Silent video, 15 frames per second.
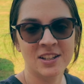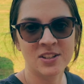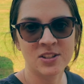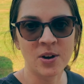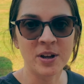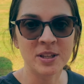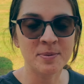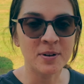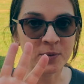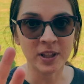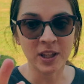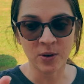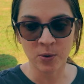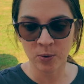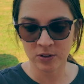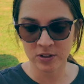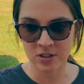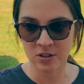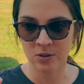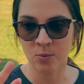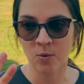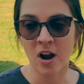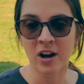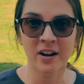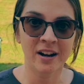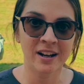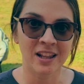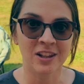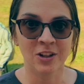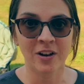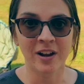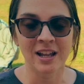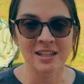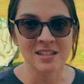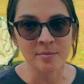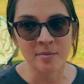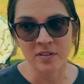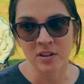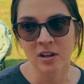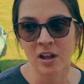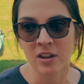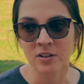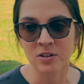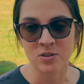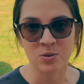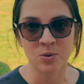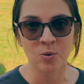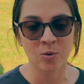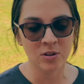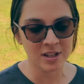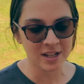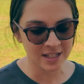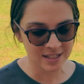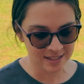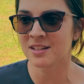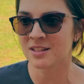So it's been really cool to walk around and look at some of the other schoolies.